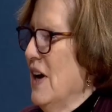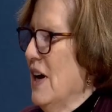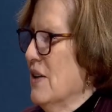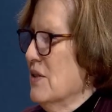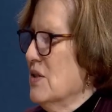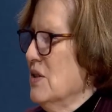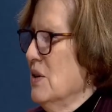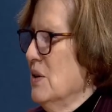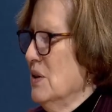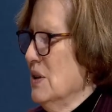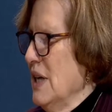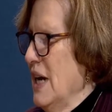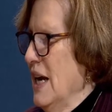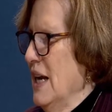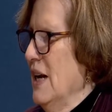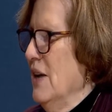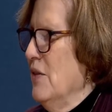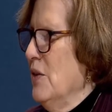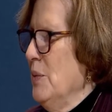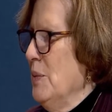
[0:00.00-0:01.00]
household
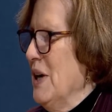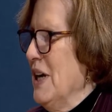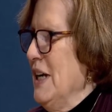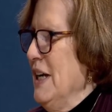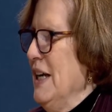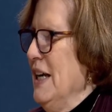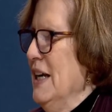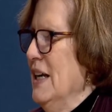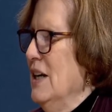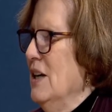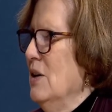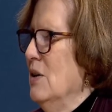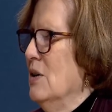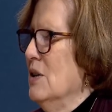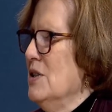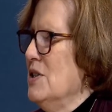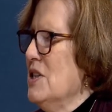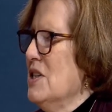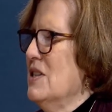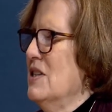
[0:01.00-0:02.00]
and everybody in it,
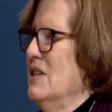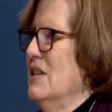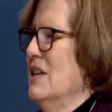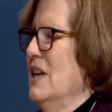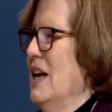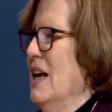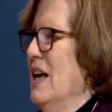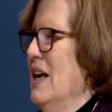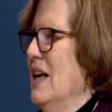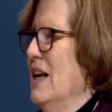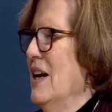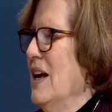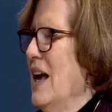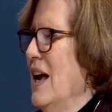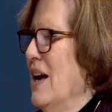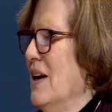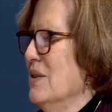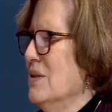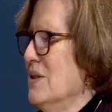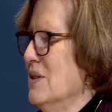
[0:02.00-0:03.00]
or just the head of
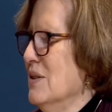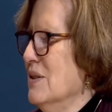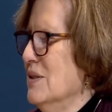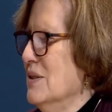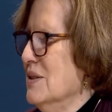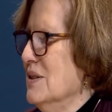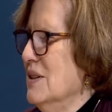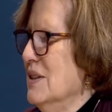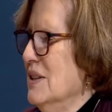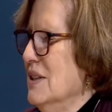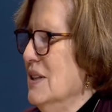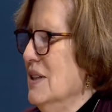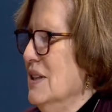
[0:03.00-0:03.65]
household?